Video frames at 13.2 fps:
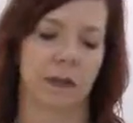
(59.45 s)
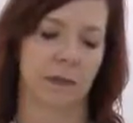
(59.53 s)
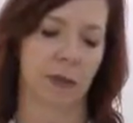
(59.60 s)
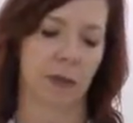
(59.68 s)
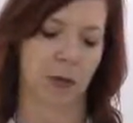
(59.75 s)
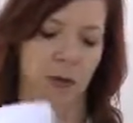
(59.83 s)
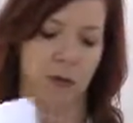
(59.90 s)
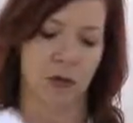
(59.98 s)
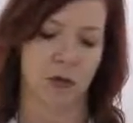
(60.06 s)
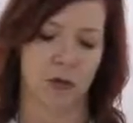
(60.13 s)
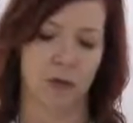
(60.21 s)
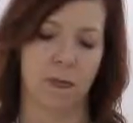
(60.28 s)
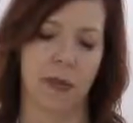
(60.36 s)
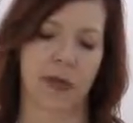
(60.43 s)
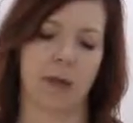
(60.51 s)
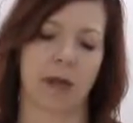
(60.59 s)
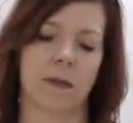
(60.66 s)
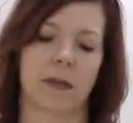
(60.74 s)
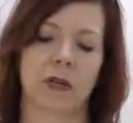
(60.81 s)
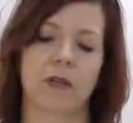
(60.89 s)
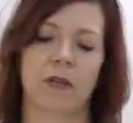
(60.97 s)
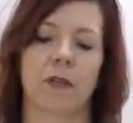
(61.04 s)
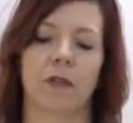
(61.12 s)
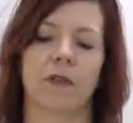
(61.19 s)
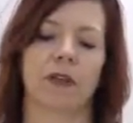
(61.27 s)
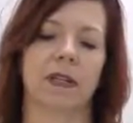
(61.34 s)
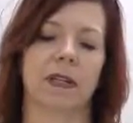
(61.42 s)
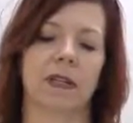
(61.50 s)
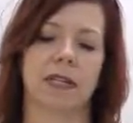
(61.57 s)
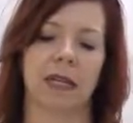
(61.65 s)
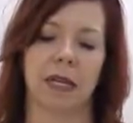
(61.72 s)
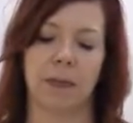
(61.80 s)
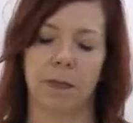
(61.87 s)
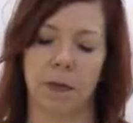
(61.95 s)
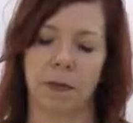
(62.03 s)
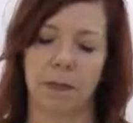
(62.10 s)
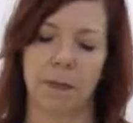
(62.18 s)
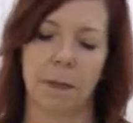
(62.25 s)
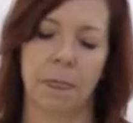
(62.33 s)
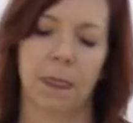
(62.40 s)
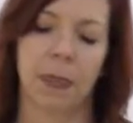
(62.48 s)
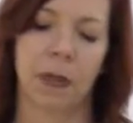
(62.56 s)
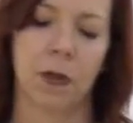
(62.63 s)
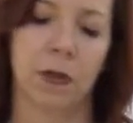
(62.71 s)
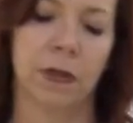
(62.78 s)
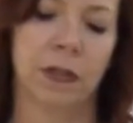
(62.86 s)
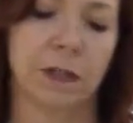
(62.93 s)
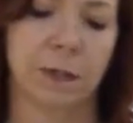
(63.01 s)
People come in to do a makeup. Here's a perfect example. On this